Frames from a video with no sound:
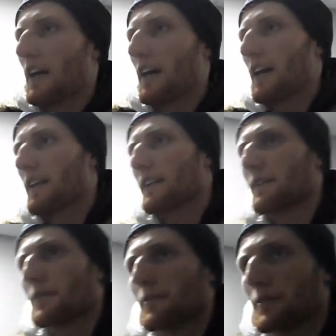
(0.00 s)
and
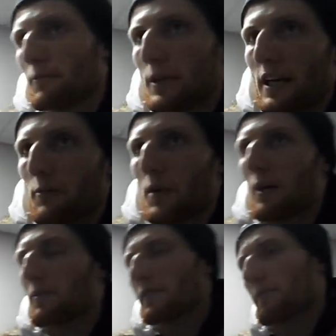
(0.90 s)
we, uh, we had
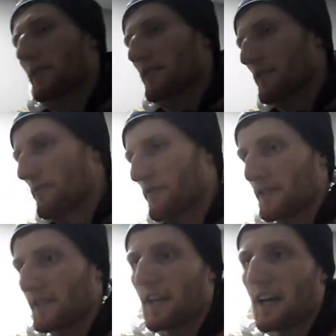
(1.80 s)
problems especially in the
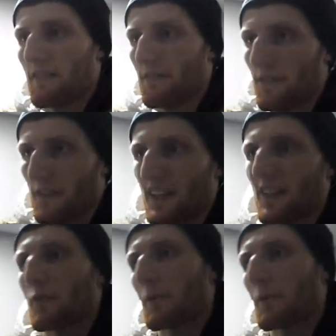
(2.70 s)
first half uh,